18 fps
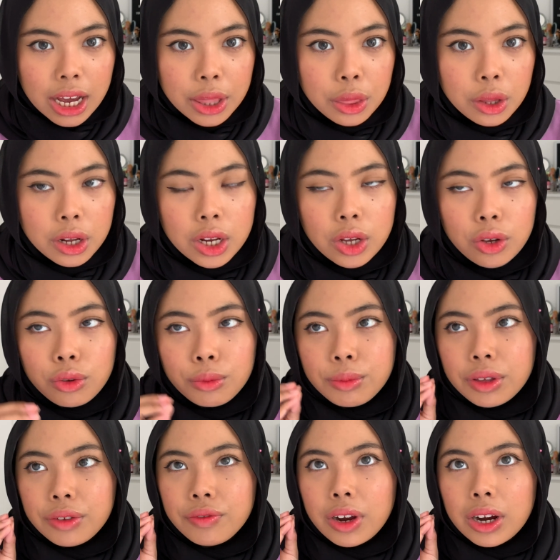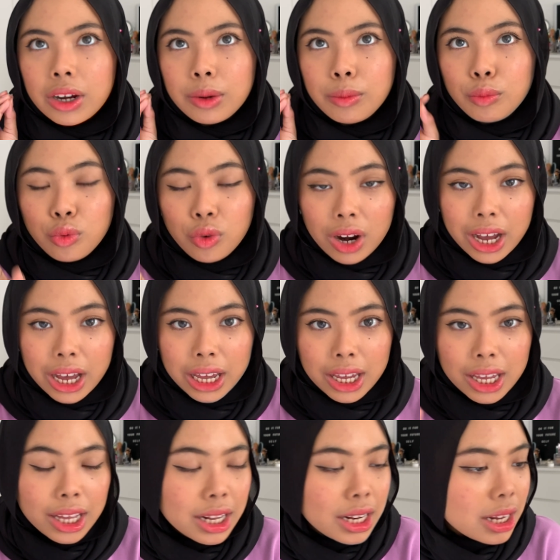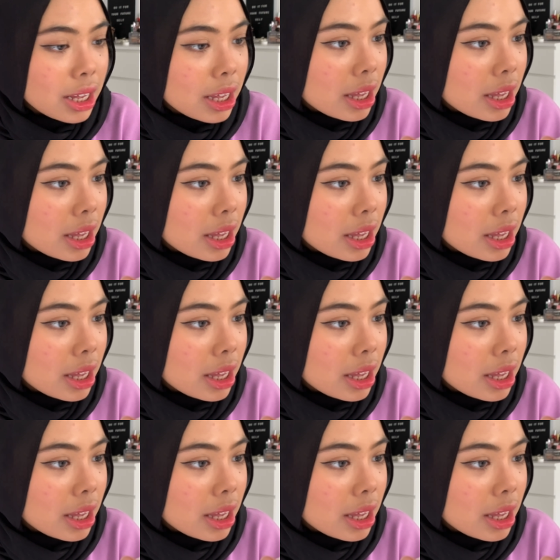I thought it would be very bright.